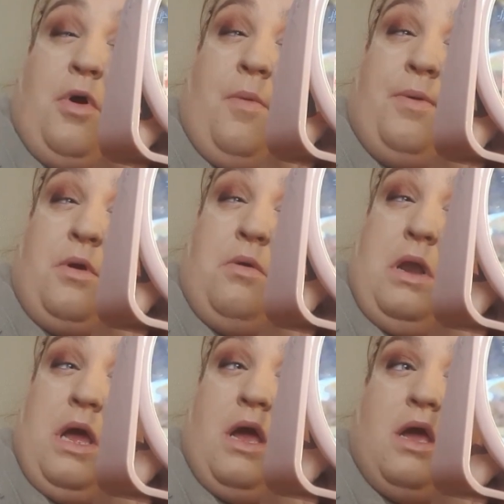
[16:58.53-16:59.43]
pop of
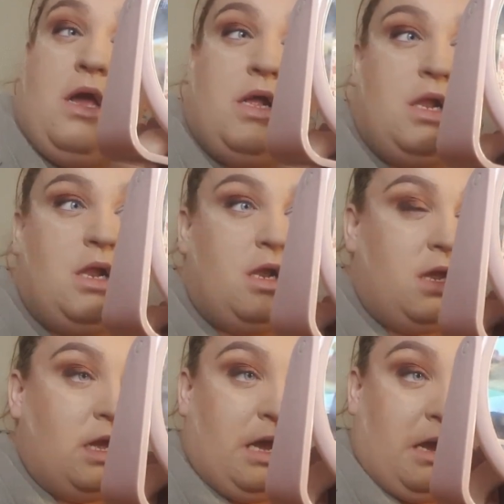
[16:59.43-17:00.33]
colour.
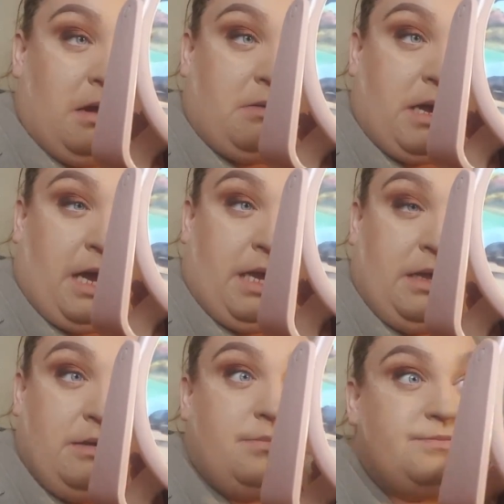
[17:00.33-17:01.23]

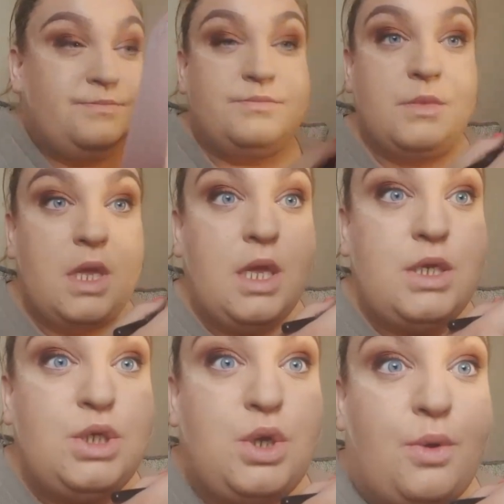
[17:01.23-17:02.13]
Okay,
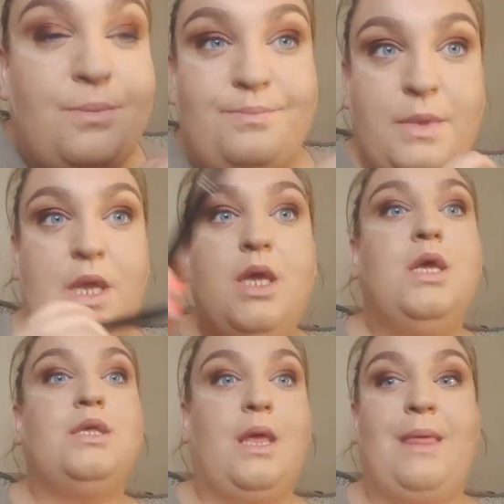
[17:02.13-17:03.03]
done.
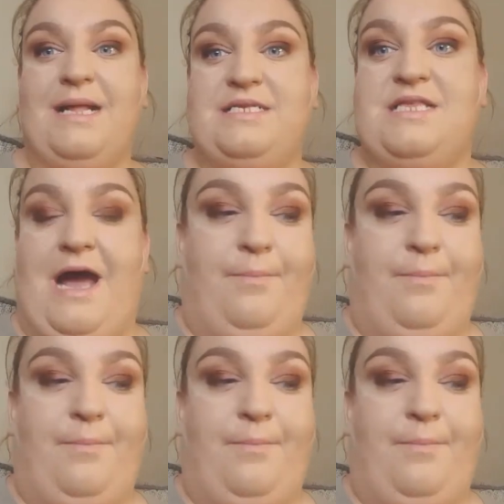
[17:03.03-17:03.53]
So that's